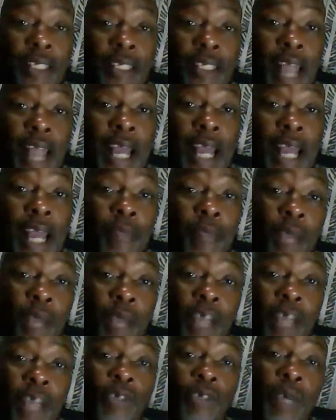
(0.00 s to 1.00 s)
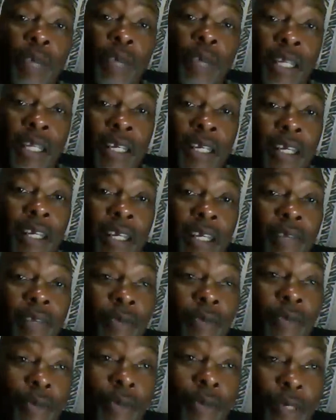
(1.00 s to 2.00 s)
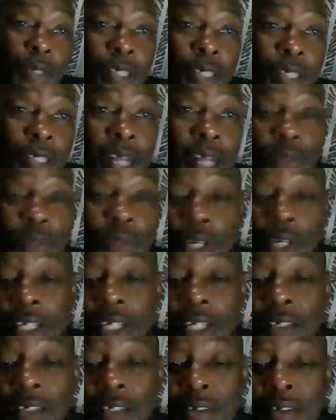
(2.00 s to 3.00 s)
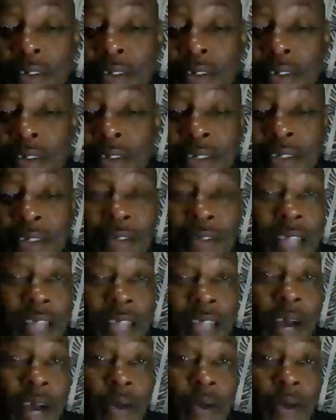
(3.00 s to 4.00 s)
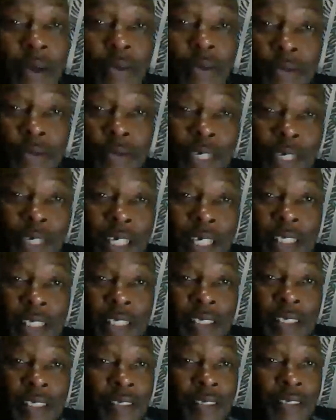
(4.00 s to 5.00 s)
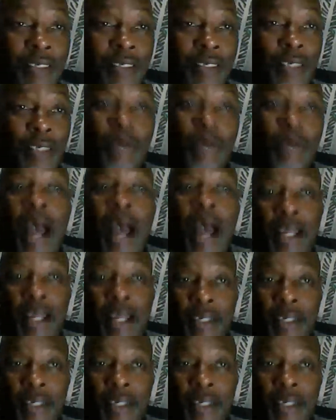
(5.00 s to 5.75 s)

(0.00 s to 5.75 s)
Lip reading: got to pay extra money for that toilet and shower because it's mine.